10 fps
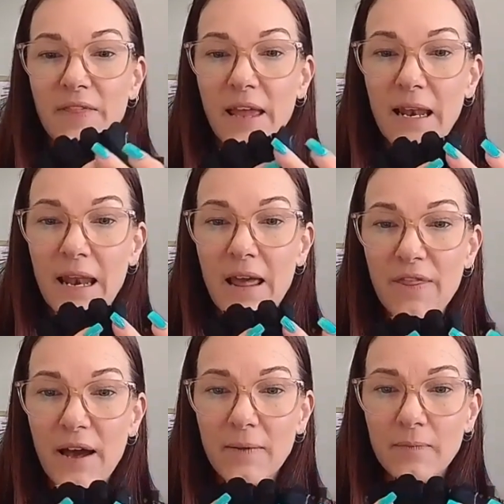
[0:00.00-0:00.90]
They're
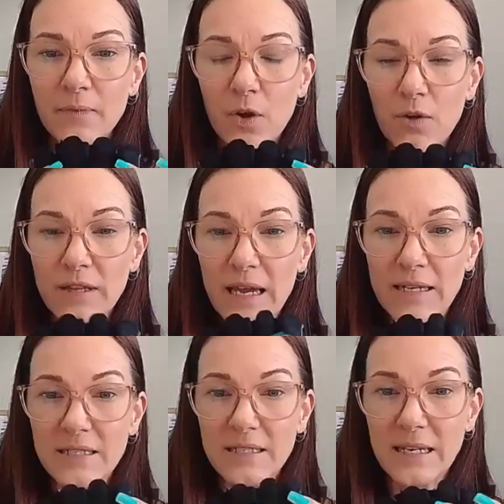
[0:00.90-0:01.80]
leather on the
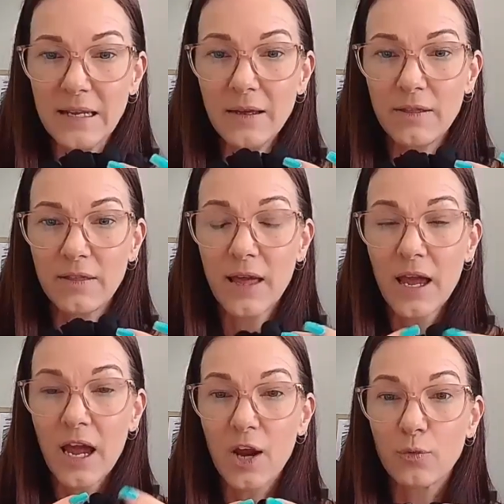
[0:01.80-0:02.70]
underneath,
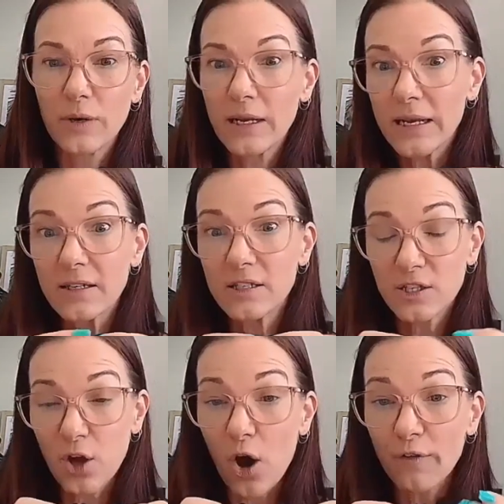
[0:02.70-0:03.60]
a really
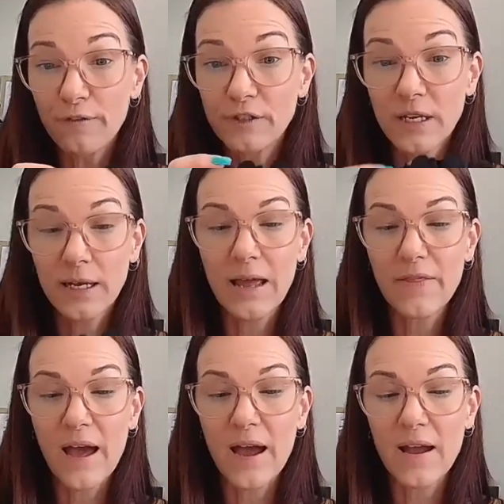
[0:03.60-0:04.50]
soft
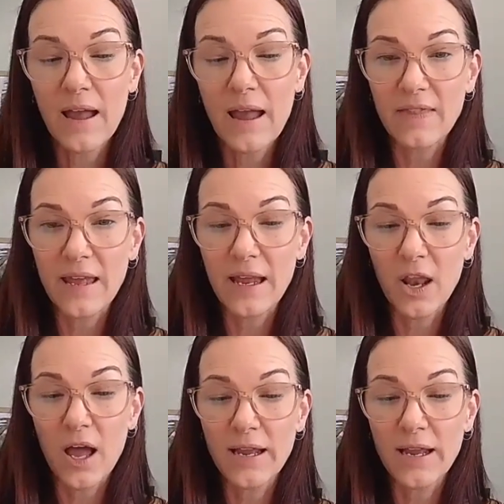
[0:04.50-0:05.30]
leather, and they're